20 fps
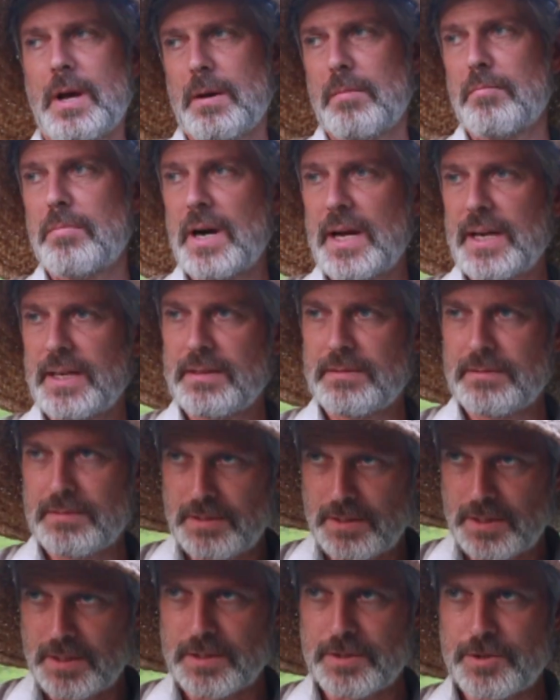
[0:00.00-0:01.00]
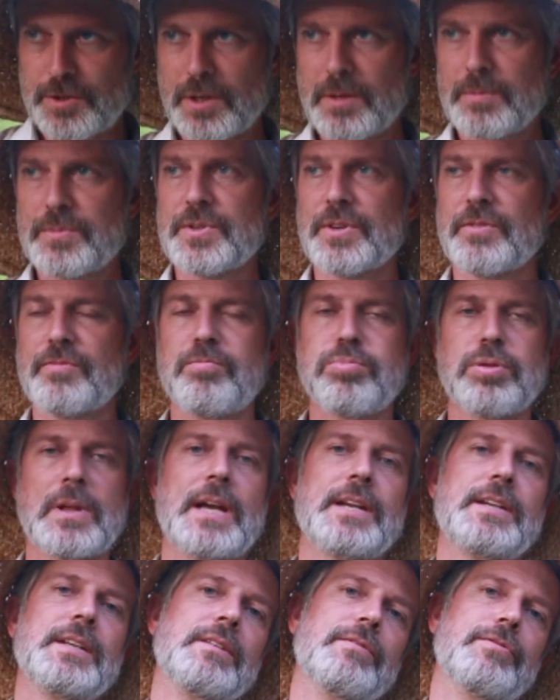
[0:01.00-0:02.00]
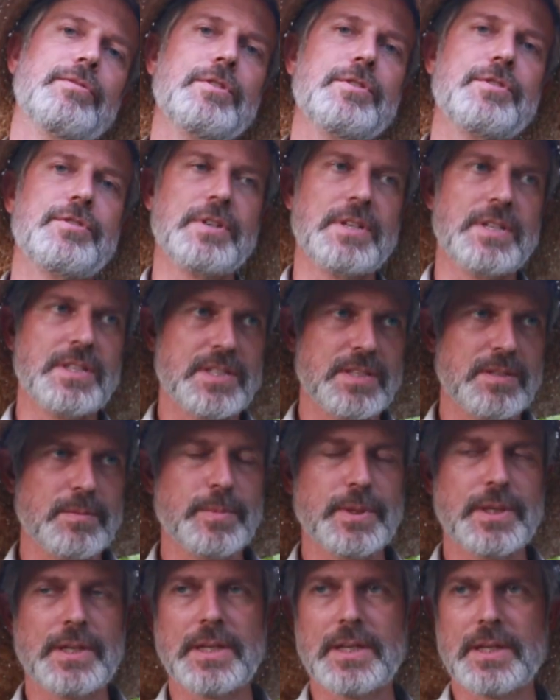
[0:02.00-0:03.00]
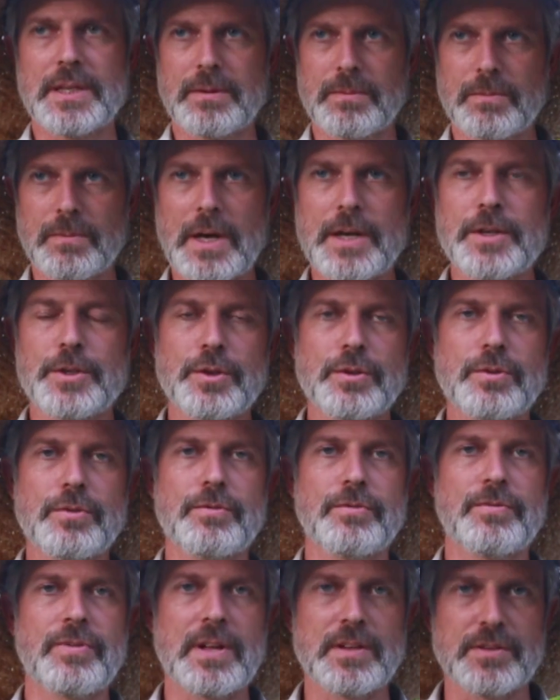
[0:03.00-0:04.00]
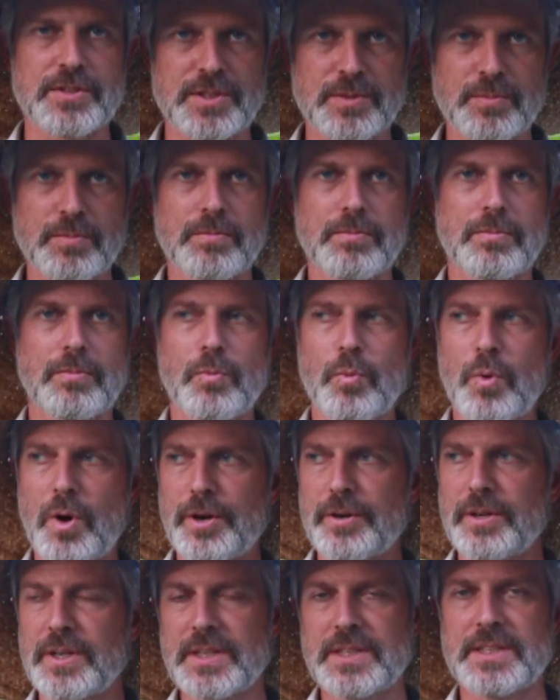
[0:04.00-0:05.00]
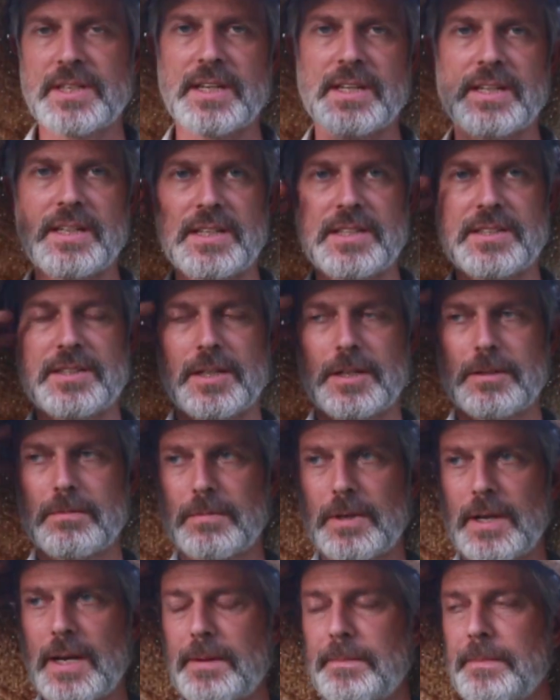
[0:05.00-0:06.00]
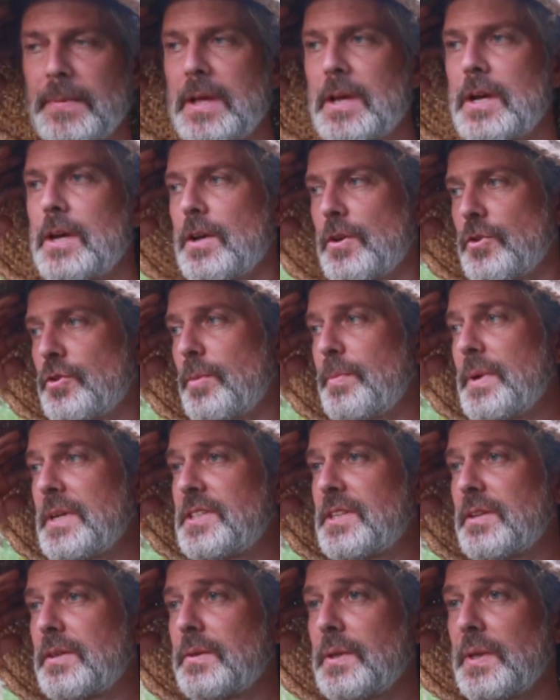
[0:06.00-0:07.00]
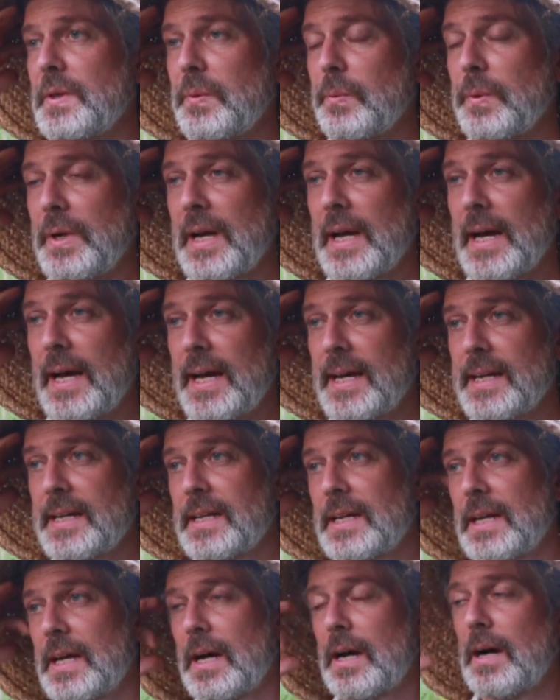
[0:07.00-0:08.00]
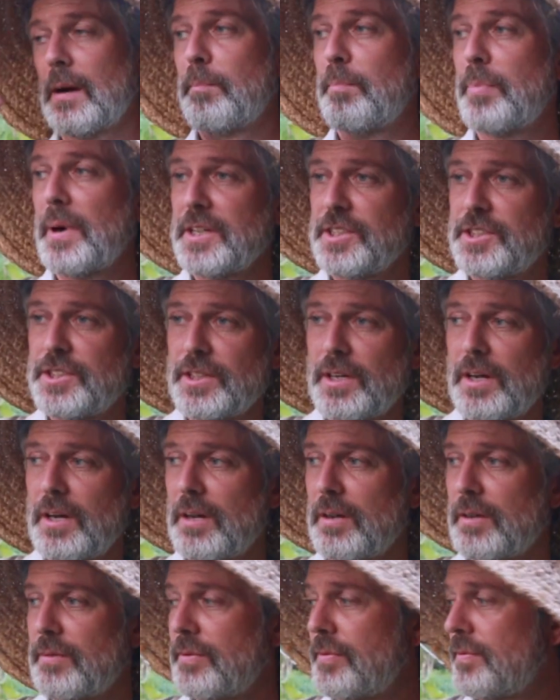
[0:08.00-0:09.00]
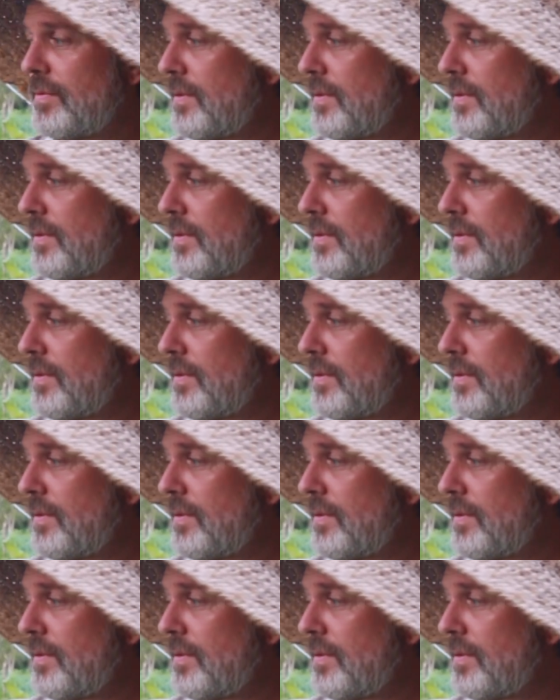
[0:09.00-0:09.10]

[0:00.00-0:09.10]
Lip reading: but in terms of planting fruit trees in the beginning, I do follow some watering techniques there, okay? So basically we had a bunch of